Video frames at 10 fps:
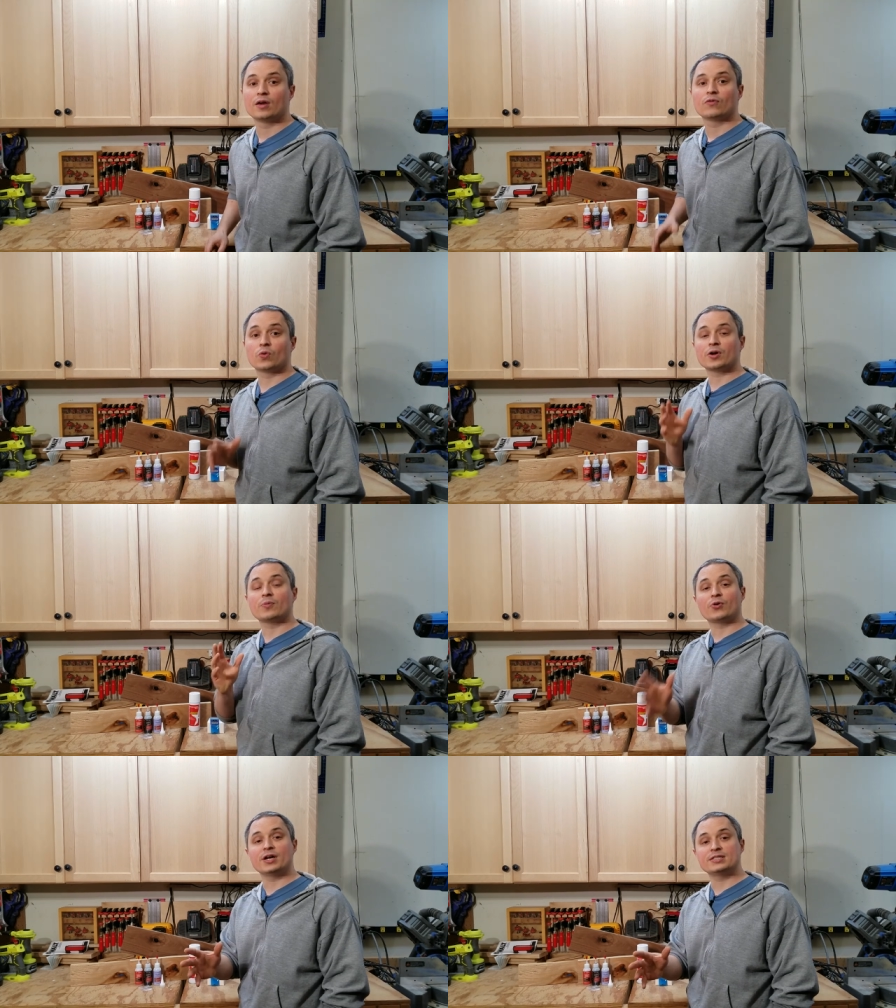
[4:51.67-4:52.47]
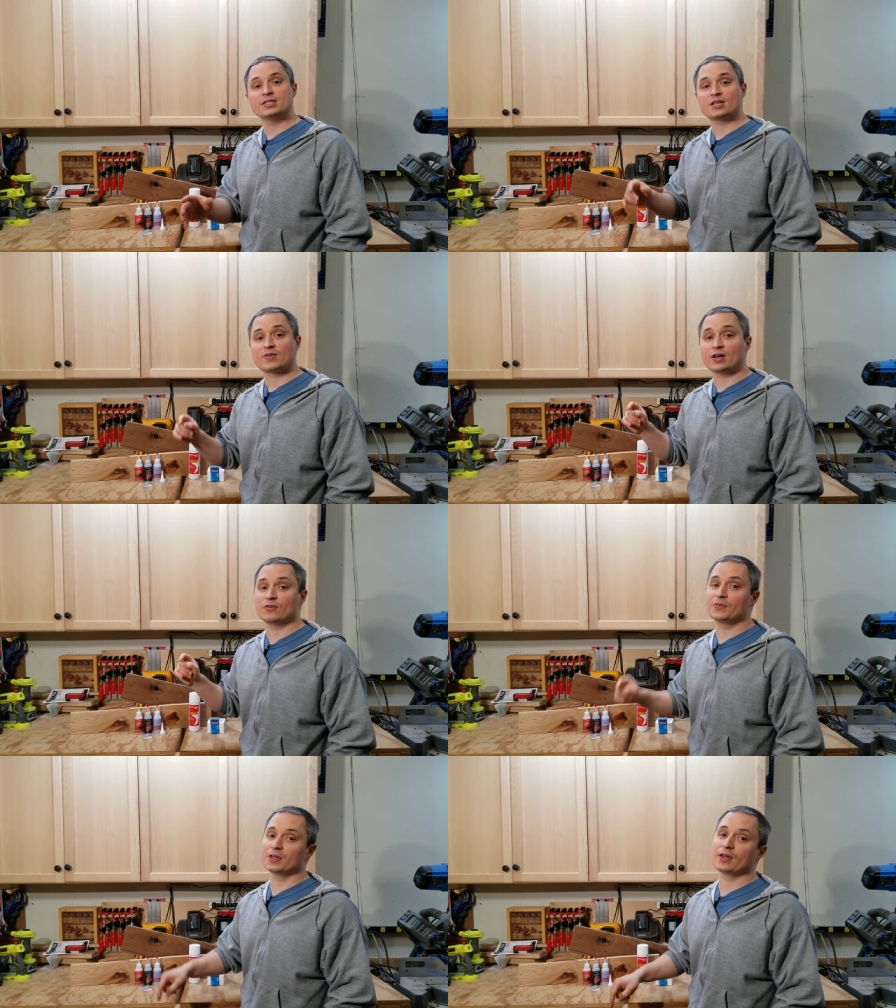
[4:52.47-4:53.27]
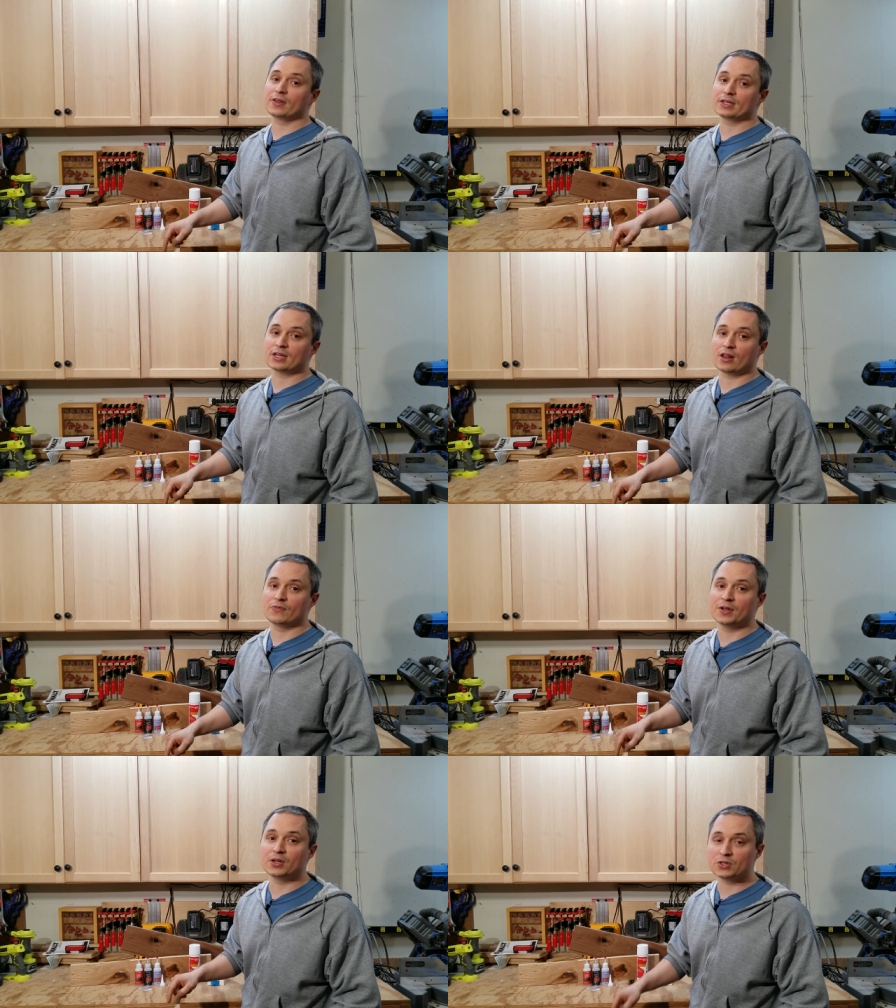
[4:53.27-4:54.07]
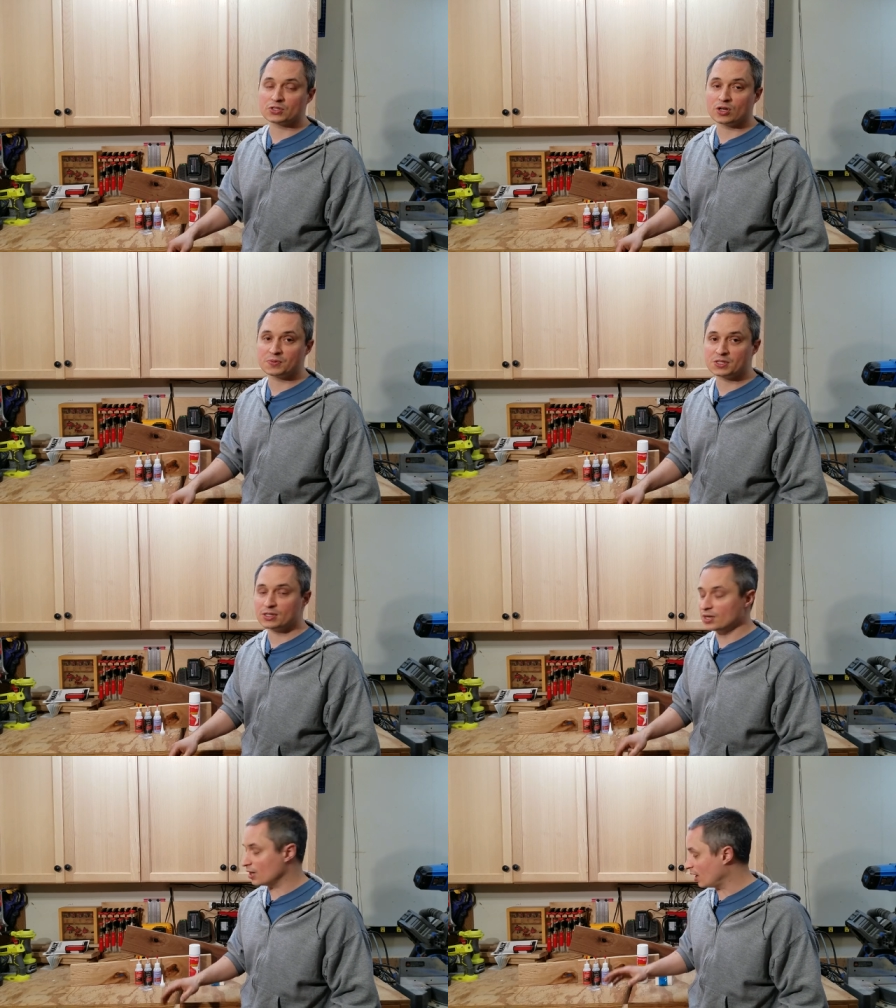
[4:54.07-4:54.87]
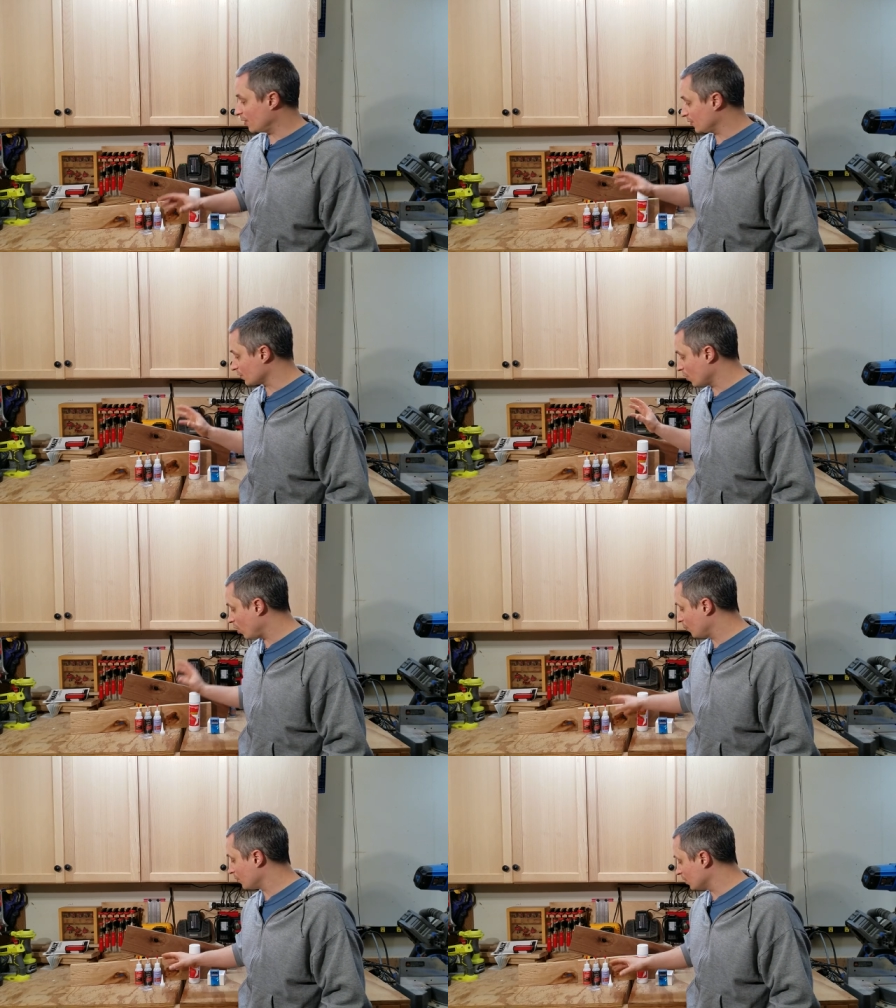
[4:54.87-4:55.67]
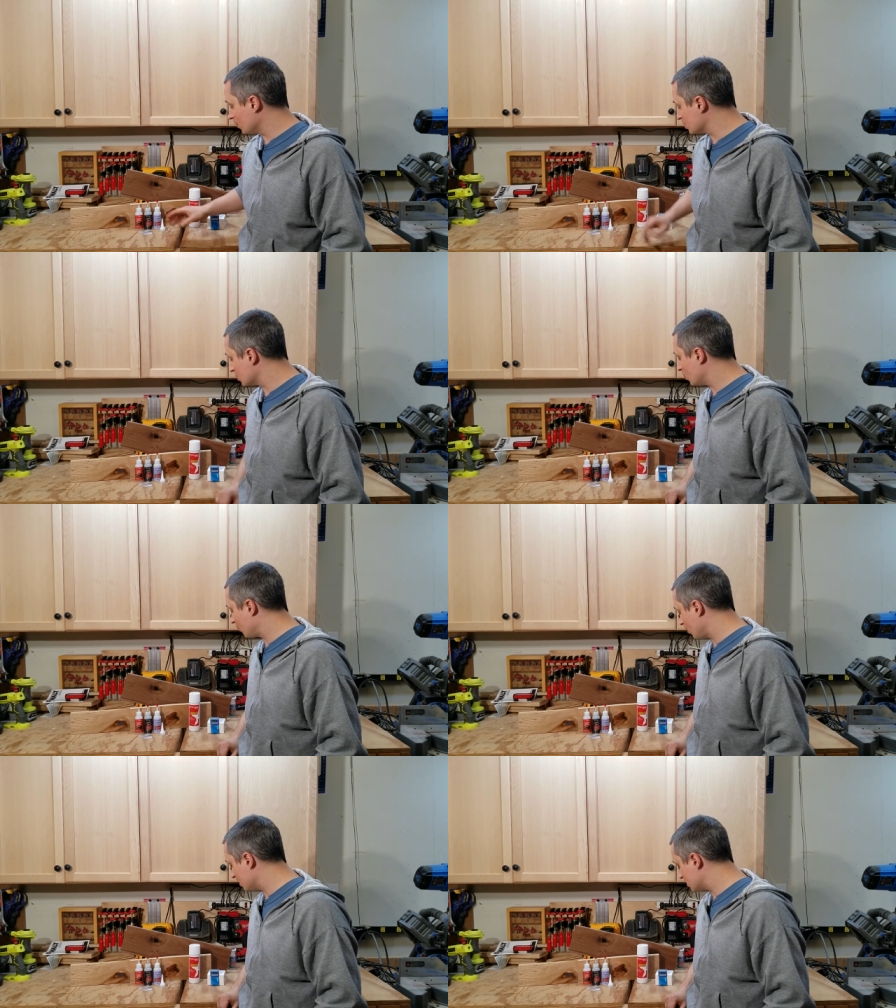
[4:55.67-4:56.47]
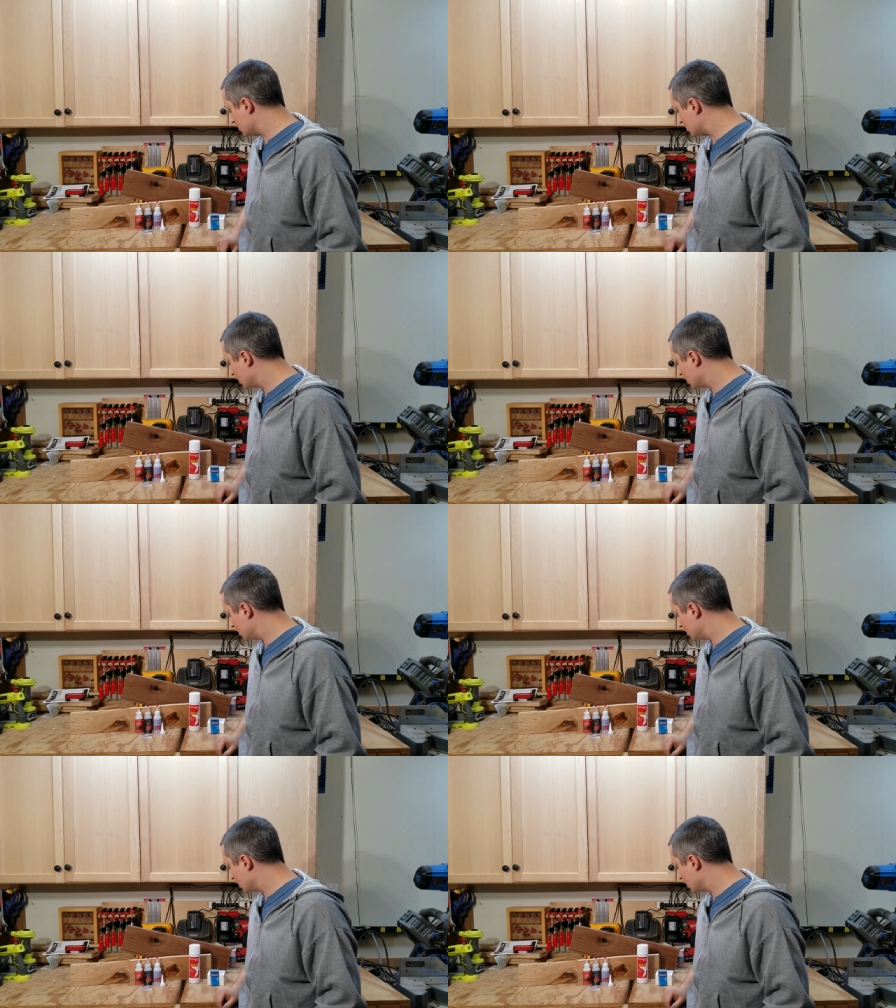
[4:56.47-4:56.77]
If you want to go price these, I've got an affiliate link down in the video description. Uh, I think they're all pretty reasonable prices.